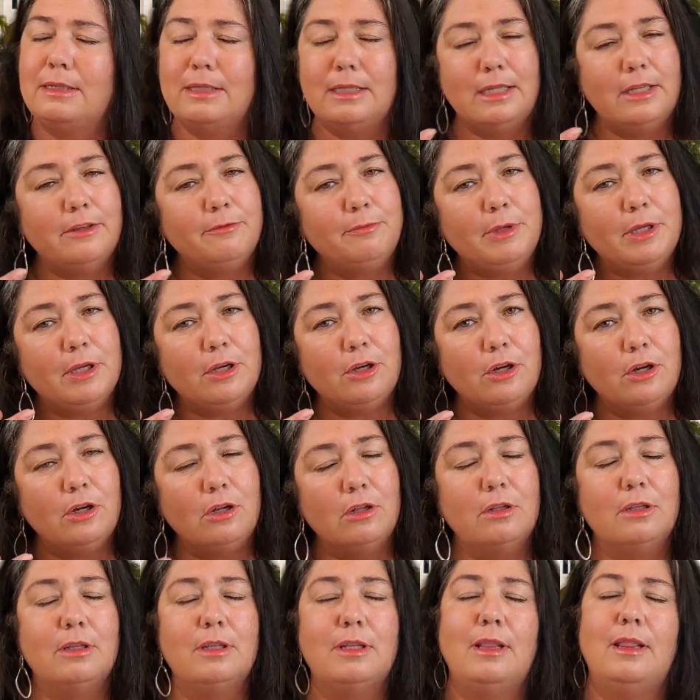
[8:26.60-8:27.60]
give me a
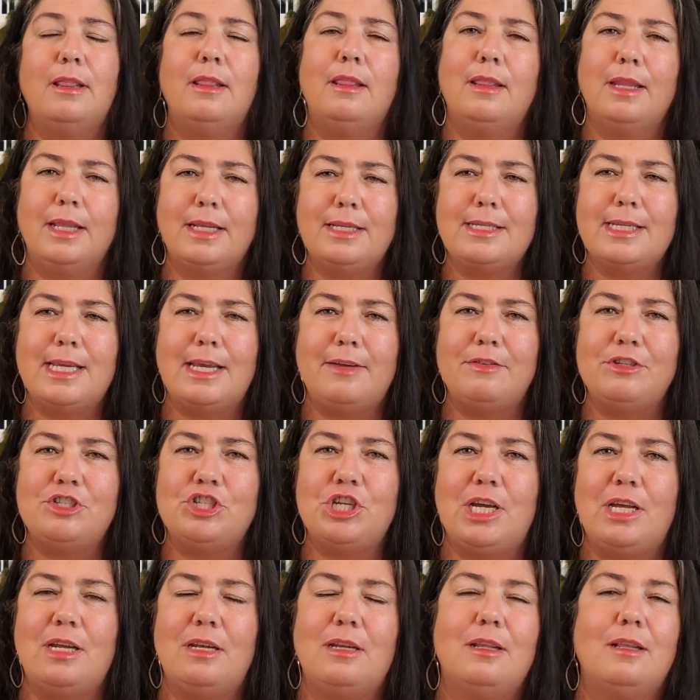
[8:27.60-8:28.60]
call let's have a
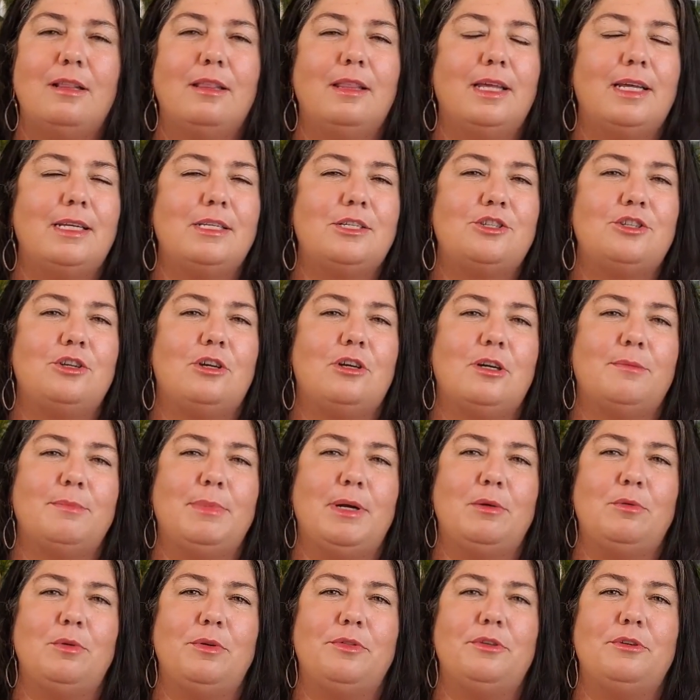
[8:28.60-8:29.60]
chat. Let's talk
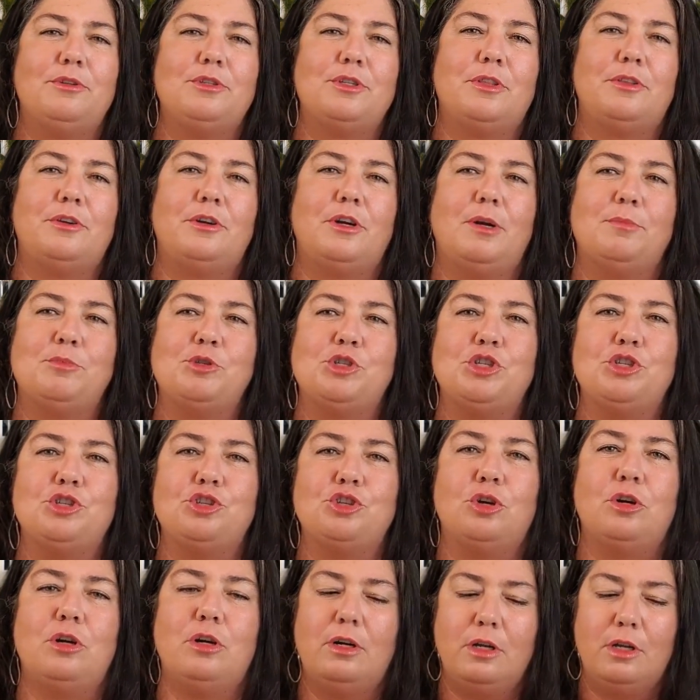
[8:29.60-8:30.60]
about what those other options
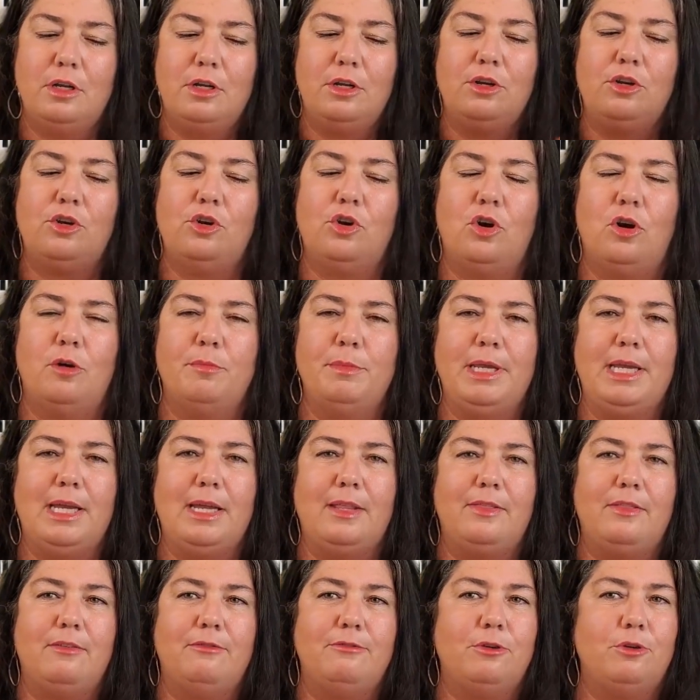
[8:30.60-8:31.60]
are. Call me
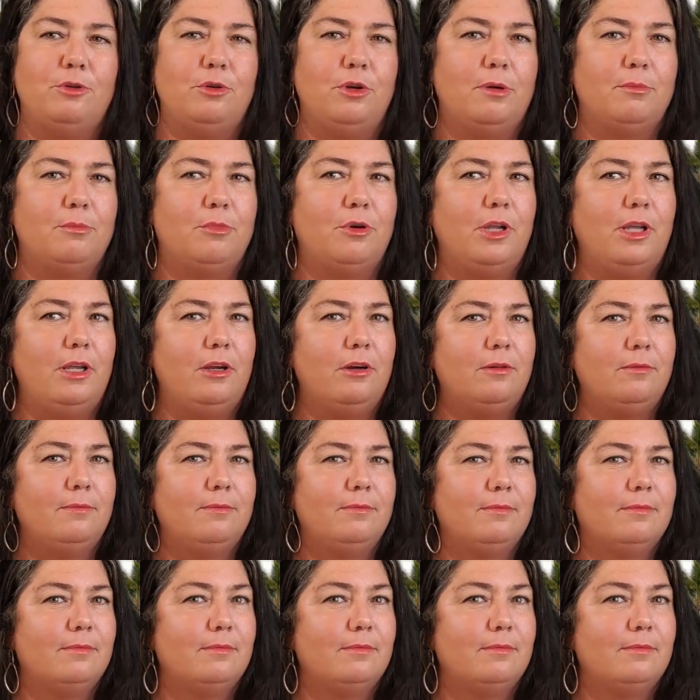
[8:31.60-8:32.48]
at the phone number here.